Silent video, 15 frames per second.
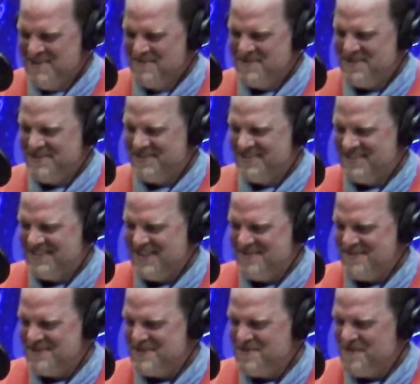Well,
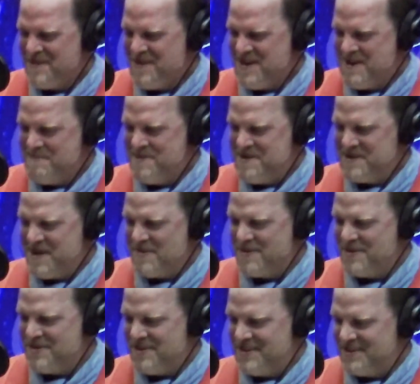David, you are, among
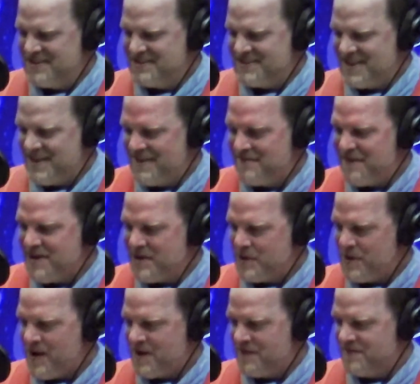other things, a fight
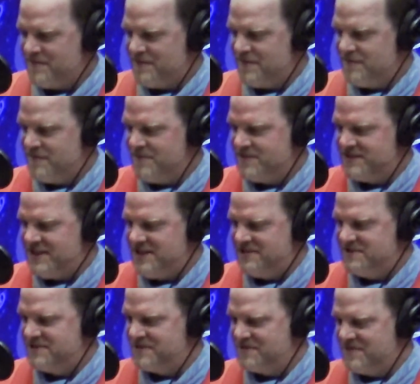choreographer for
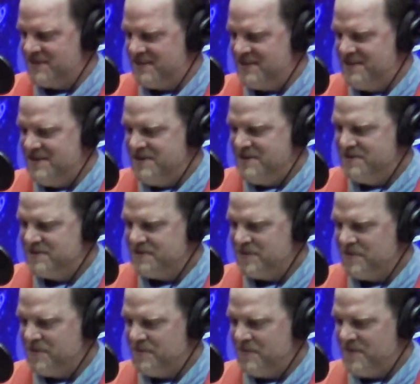stage and screen.
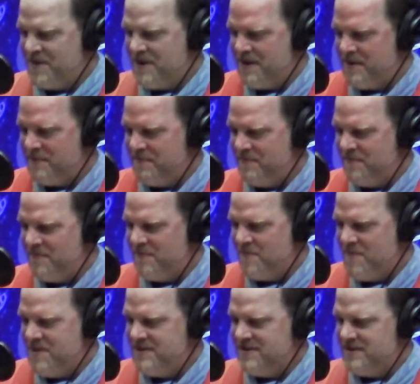So
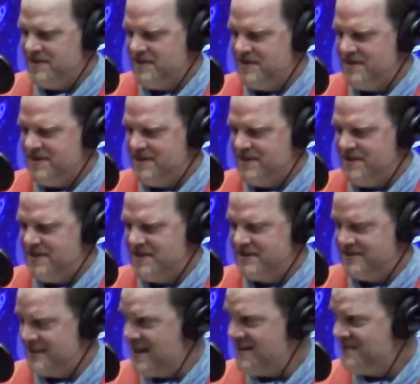what
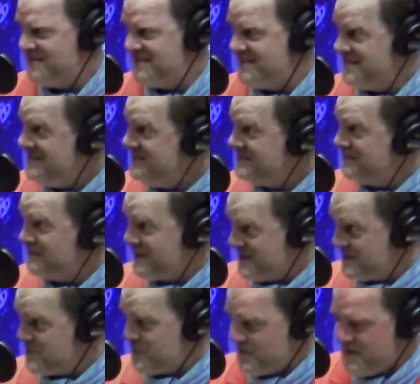exactly is a
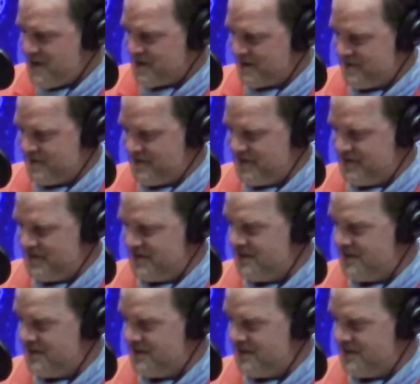fight choreographer?